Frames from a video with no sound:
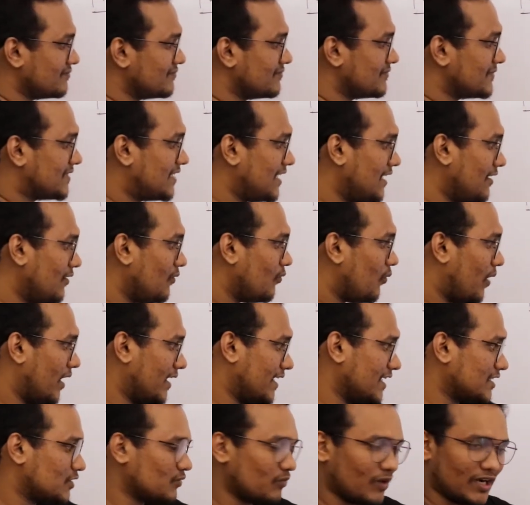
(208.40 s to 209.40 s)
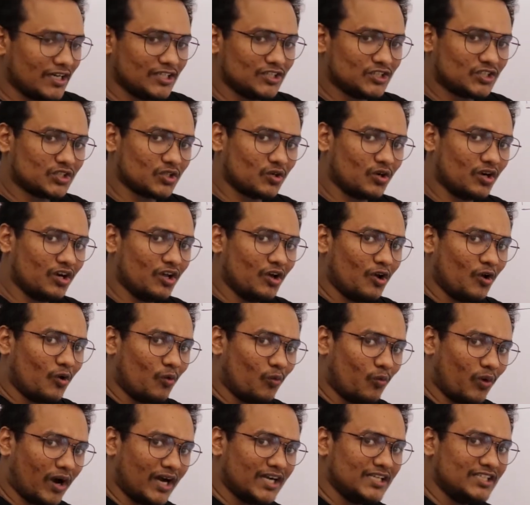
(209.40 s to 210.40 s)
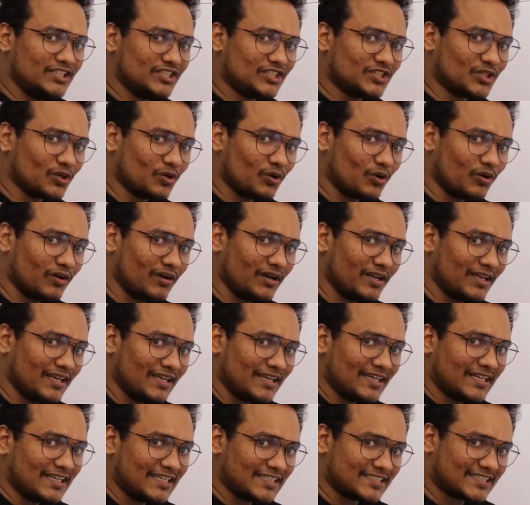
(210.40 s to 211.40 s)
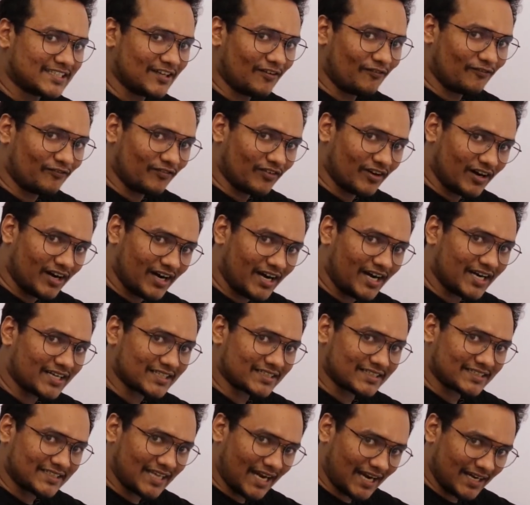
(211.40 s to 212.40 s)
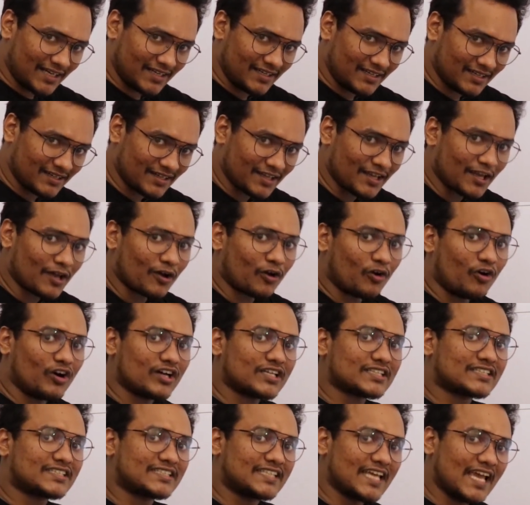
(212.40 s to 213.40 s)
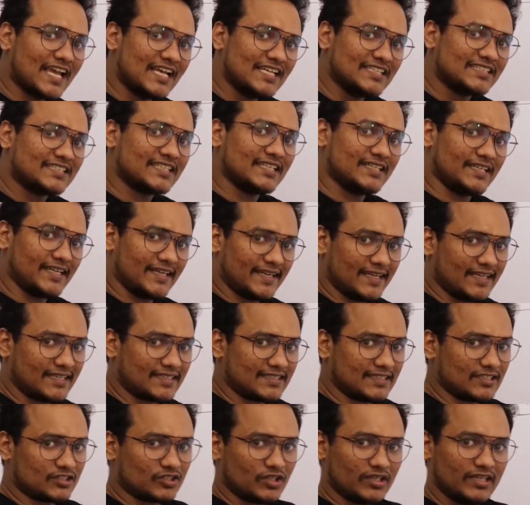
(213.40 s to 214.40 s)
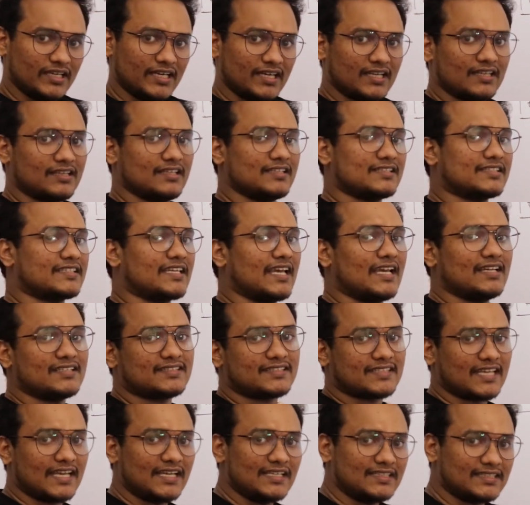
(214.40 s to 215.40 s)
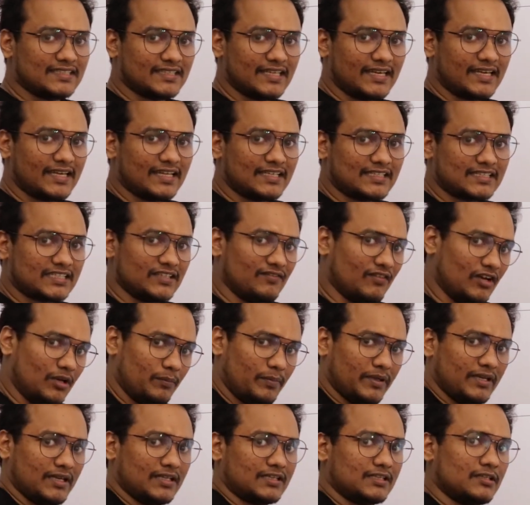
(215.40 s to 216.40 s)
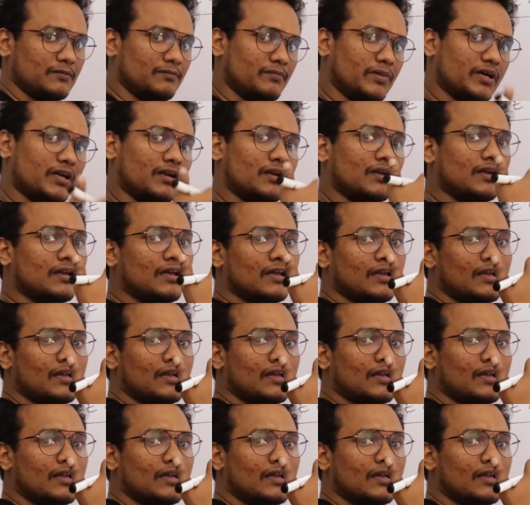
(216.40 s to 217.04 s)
See, what is 1 joule? 1 joule is the work done or change in energy. So here in this case, change in energy will be nothing but